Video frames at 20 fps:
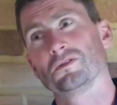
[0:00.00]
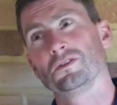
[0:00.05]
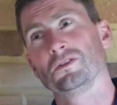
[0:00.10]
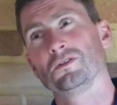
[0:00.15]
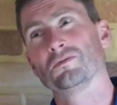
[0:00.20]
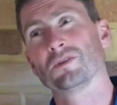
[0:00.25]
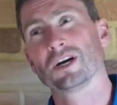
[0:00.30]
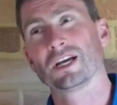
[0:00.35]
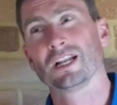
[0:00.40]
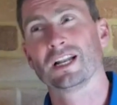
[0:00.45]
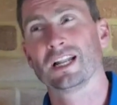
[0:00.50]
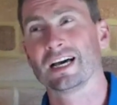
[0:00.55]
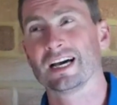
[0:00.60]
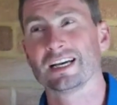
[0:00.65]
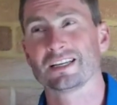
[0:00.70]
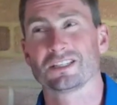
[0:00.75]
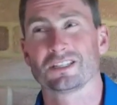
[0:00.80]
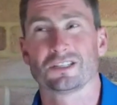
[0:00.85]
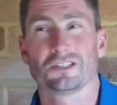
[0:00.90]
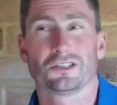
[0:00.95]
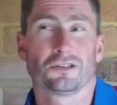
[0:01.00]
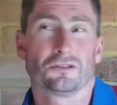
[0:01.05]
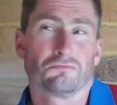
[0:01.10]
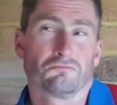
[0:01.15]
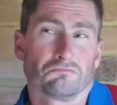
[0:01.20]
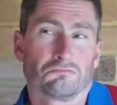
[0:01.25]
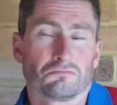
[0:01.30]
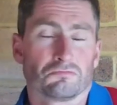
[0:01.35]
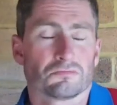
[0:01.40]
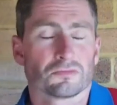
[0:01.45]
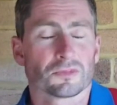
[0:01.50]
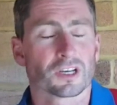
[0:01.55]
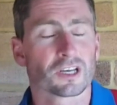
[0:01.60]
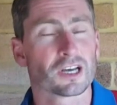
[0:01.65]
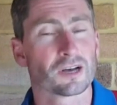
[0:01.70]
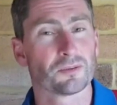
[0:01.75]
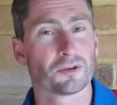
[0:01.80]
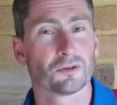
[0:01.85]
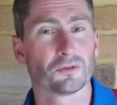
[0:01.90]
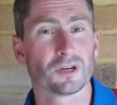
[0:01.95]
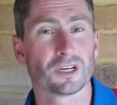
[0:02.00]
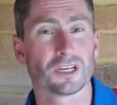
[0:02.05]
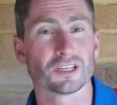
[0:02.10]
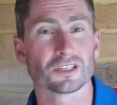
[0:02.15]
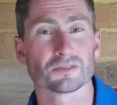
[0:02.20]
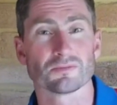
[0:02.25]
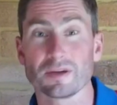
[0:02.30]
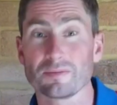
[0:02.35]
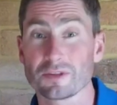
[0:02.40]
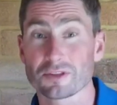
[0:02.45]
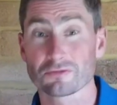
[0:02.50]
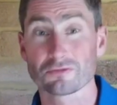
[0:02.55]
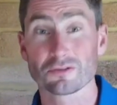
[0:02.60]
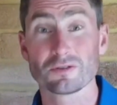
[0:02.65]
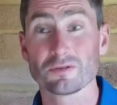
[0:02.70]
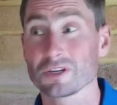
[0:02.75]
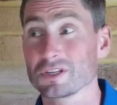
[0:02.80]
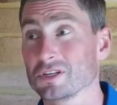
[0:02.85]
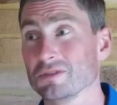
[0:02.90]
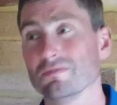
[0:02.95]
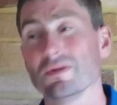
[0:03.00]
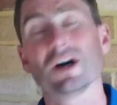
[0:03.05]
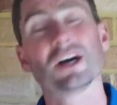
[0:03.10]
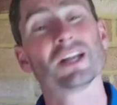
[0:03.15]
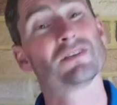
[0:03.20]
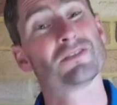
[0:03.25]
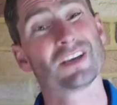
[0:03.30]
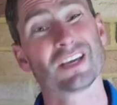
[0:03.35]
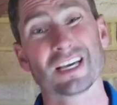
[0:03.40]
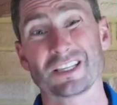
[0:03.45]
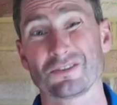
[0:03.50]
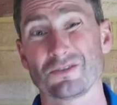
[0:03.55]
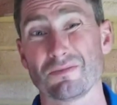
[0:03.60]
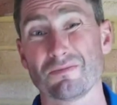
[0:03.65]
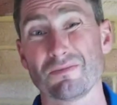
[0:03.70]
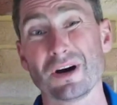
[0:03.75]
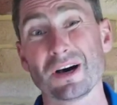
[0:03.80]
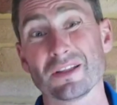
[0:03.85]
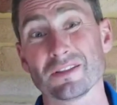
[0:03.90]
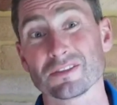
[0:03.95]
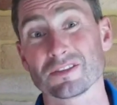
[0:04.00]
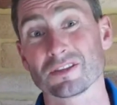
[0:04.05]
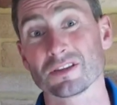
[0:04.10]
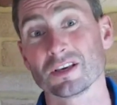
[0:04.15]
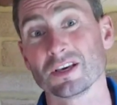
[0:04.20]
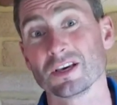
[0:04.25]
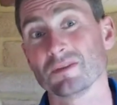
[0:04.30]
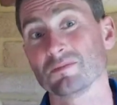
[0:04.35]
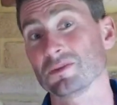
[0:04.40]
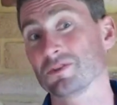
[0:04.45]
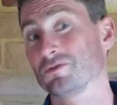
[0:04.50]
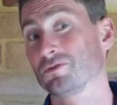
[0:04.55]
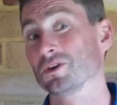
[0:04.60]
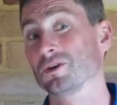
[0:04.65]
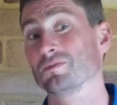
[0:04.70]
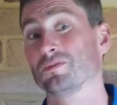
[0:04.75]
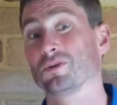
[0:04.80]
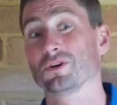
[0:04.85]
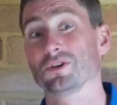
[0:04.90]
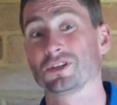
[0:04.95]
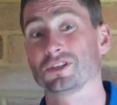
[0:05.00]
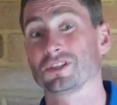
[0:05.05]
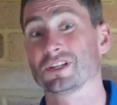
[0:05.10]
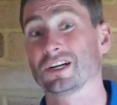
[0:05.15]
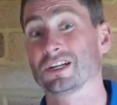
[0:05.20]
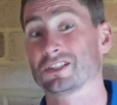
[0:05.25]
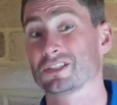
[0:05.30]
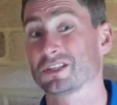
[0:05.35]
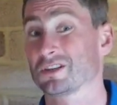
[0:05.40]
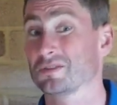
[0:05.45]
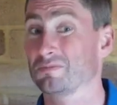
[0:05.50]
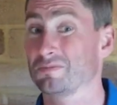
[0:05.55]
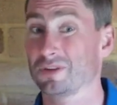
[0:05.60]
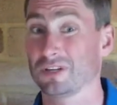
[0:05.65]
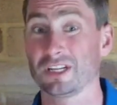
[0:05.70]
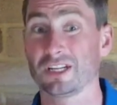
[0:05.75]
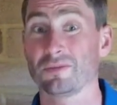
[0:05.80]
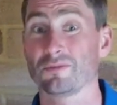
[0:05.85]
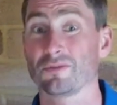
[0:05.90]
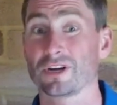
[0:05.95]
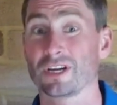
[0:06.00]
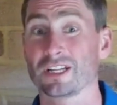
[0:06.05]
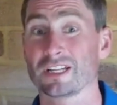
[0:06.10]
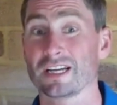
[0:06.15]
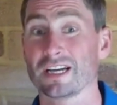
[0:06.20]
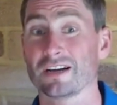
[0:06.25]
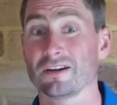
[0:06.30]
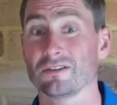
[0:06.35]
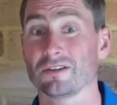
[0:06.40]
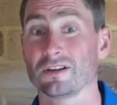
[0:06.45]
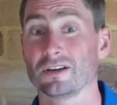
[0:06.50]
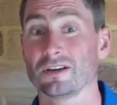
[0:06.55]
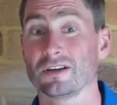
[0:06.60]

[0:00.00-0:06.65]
you might last a couple of weeks, maybe 3 weeks. You might even get to a month before your body starts to completely break down.